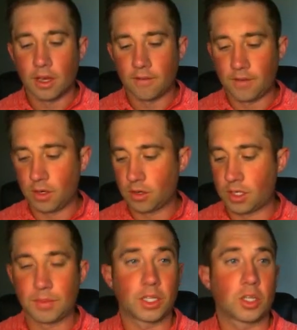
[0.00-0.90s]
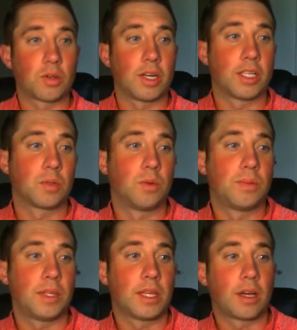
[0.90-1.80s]
phenotypic traits will
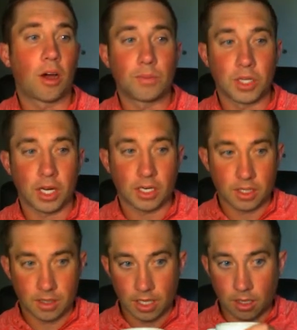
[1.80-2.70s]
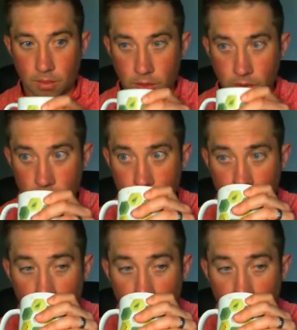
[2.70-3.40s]
be the object that I'll use.